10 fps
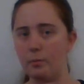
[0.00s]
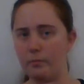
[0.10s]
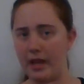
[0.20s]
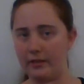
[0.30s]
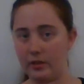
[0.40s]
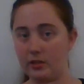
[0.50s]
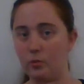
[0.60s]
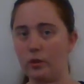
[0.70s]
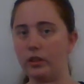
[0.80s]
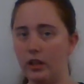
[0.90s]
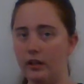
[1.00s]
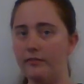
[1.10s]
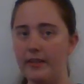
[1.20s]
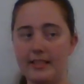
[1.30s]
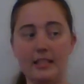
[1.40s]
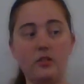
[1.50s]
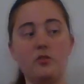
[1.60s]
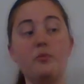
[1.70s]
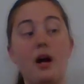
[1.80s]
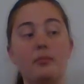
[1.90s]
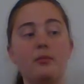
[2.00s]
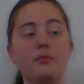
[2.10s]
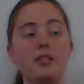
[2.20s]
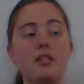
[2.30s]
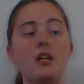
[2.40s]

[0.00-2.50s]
that you need to work on fixing those problems.